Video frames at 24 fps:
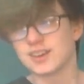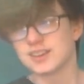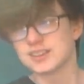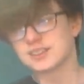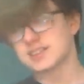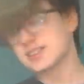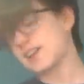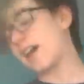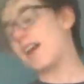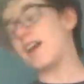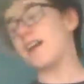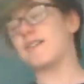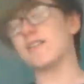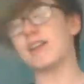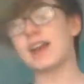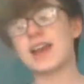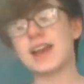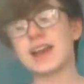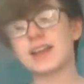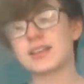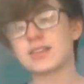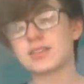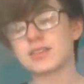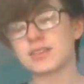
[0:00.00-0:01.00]
So
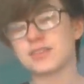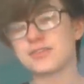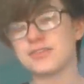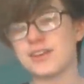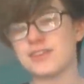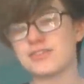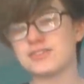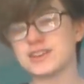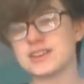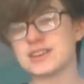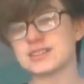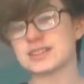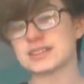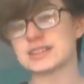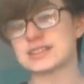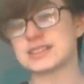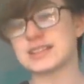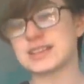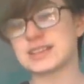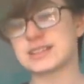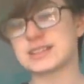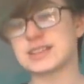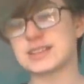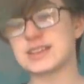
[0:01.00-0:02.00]
in the 50s and
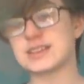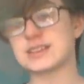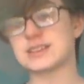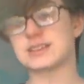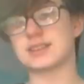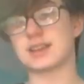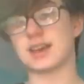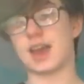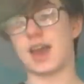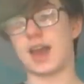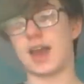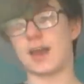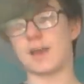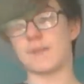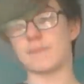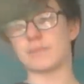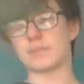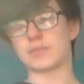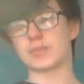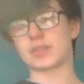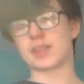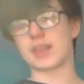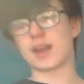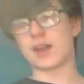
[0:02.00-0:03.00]
60s
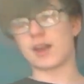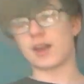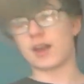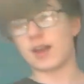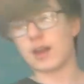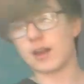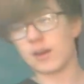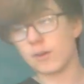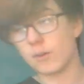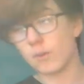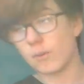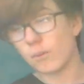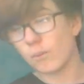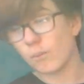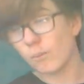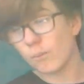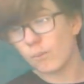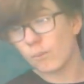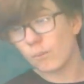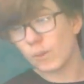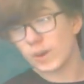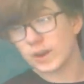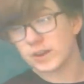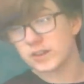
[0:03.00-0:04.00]
there
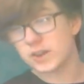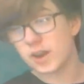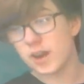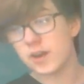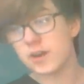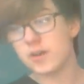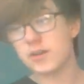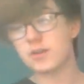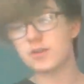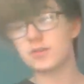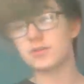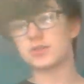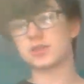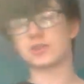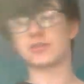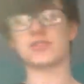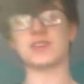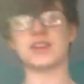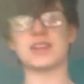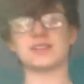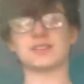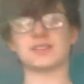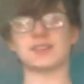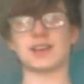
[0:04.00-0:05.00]
were no
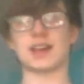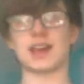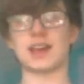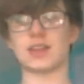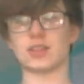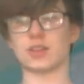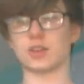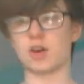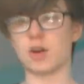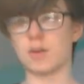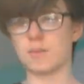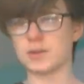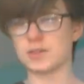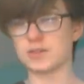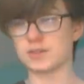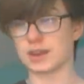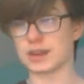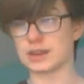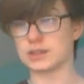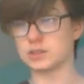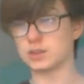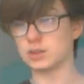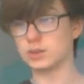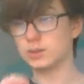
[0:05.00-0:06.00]
defeats in the Commons
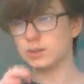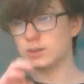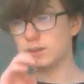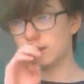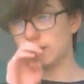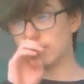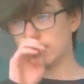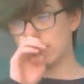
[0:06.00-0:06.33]
at all.